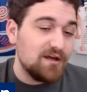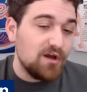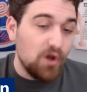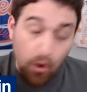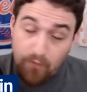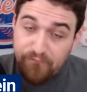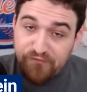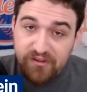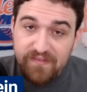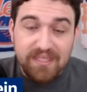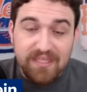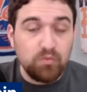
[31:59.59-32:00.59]
Hopefully
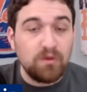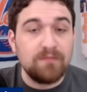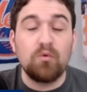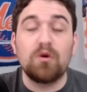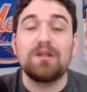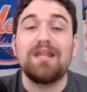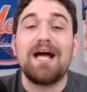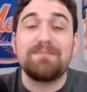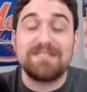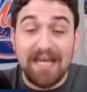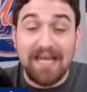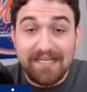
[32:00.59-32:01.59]
they can win more
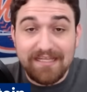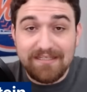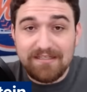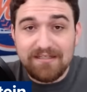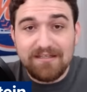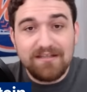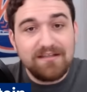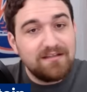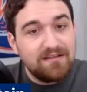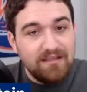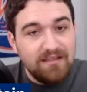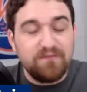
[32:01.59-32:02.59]
lopsided
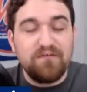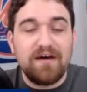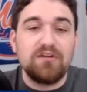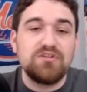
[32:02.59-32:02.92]
in the final